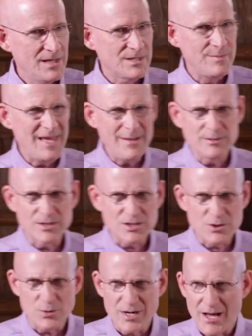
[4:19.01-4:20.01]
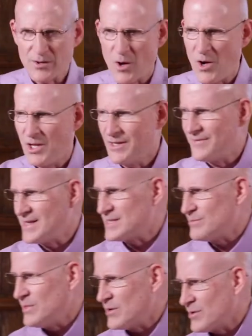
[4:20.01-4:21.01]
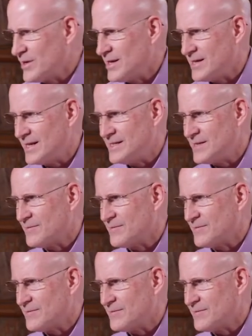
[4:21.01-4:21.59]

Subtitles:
to be able to sort out all of these myriad and